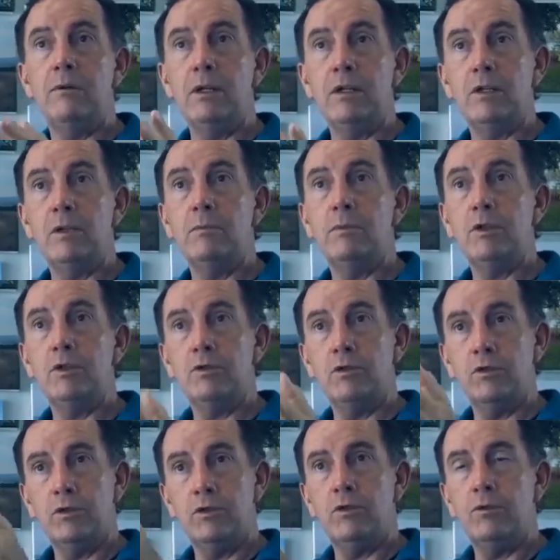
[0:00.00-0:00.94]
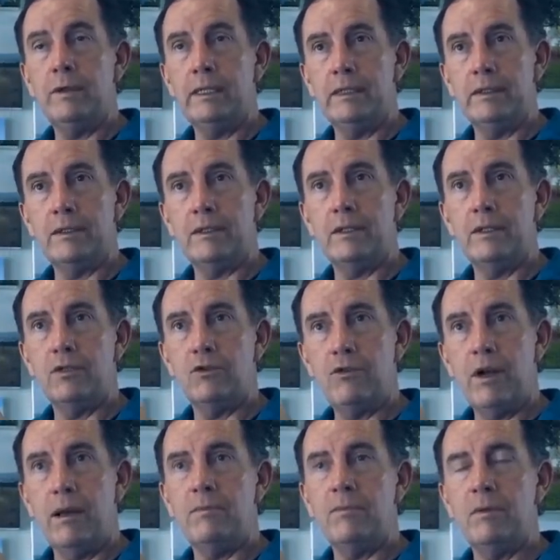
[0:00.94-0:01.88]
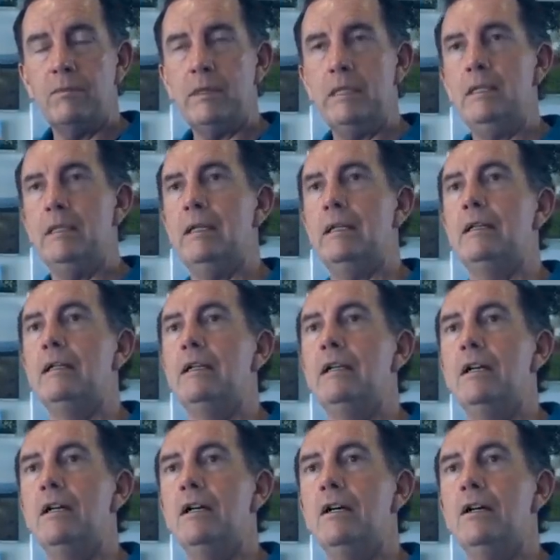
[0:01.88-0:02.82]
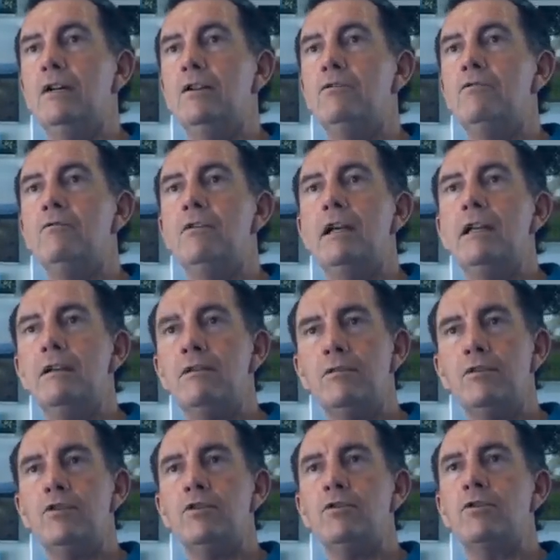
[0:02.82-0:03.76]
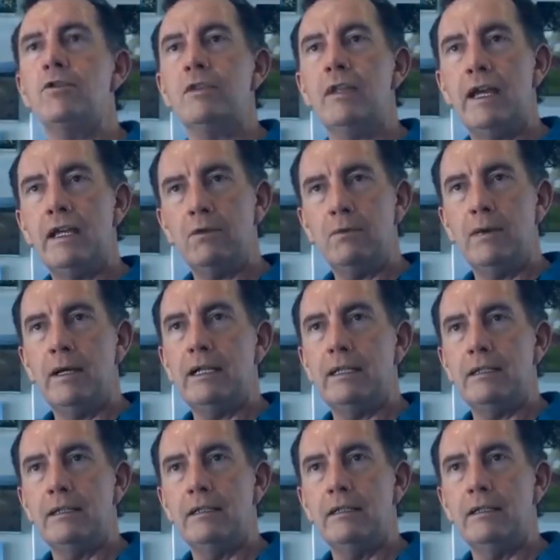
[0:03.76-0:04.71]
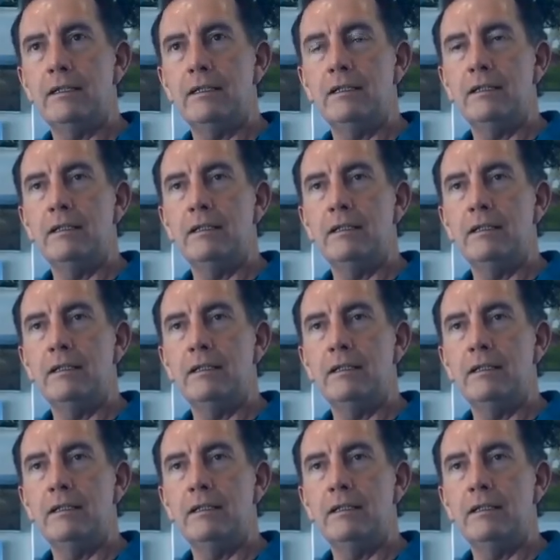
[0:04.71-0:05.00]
where you could put your two wheels and strap them in there, you've then reduced that weight.